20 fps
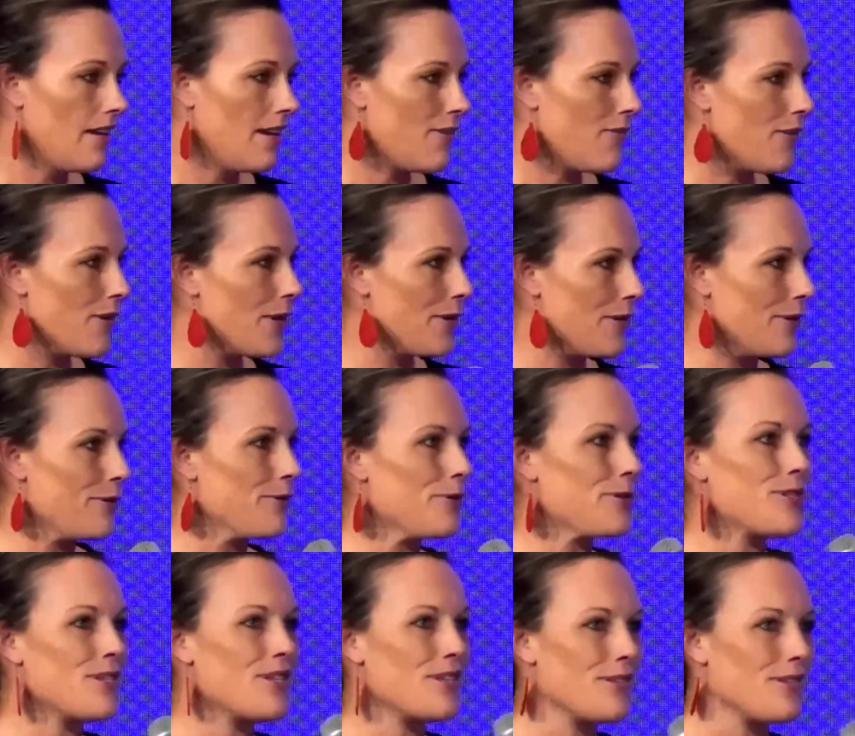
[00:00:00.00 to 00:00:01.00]
if you're going to
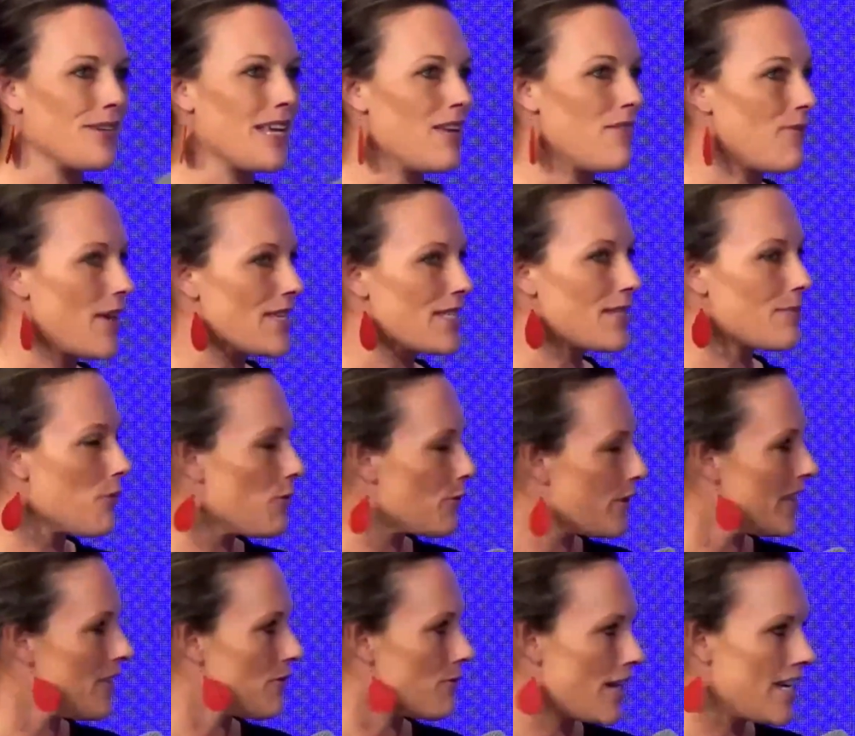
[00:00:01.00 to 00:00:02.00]
look to invest
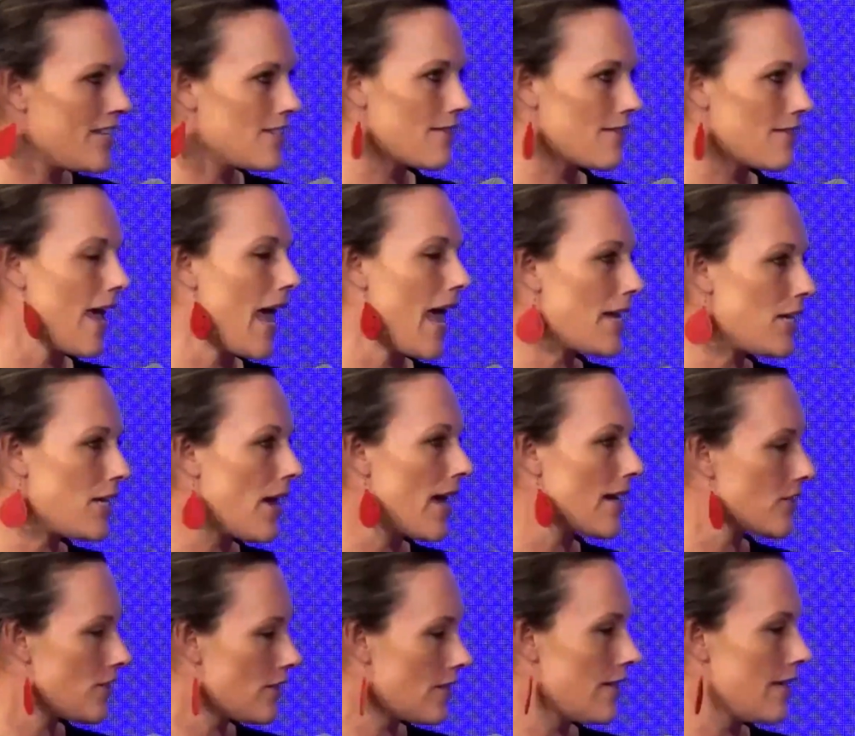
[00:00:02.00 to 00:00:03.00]
more in the region, like how do you
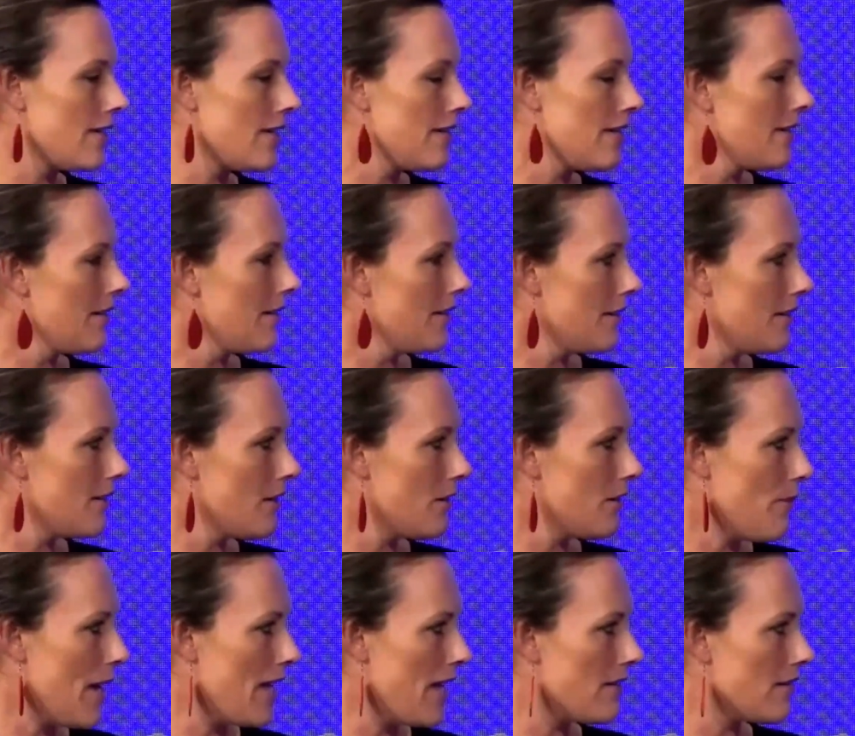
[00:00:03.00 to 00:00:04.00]
actually go
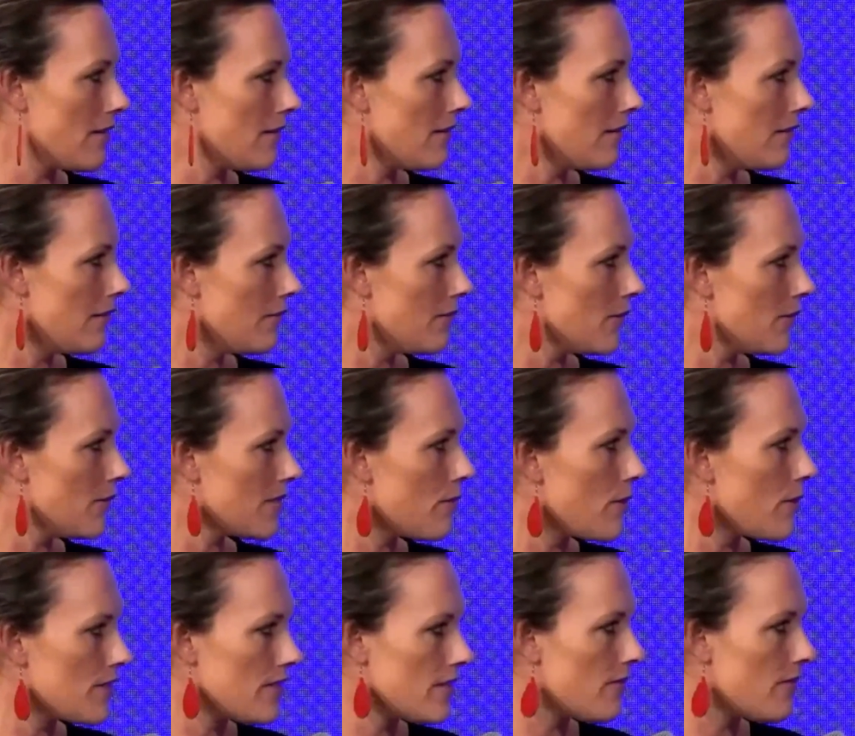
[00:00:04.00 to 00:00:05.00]
about it? What's the
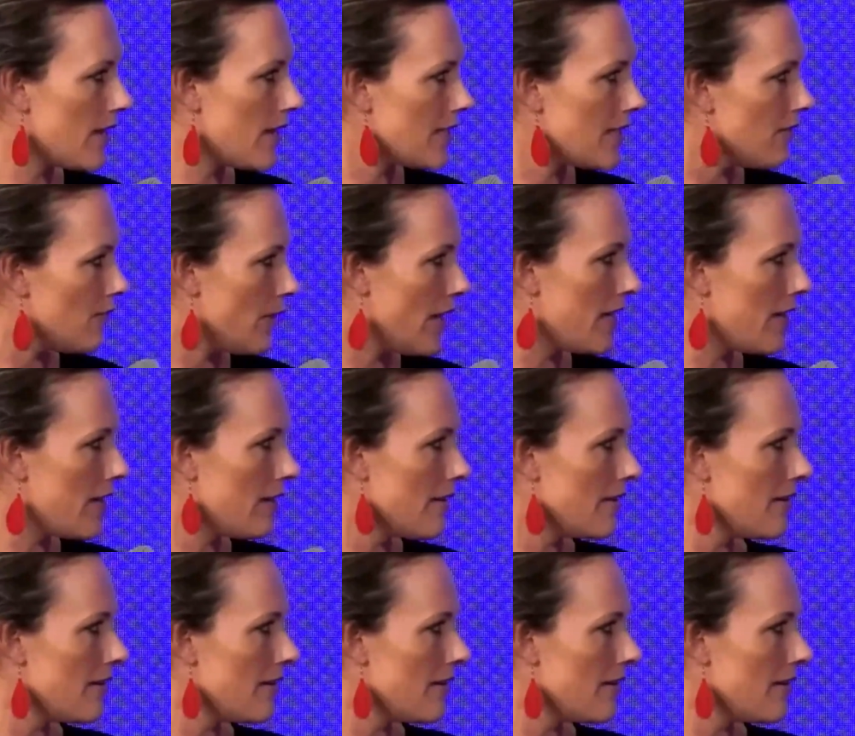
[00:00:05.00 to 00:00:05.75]
most effective way?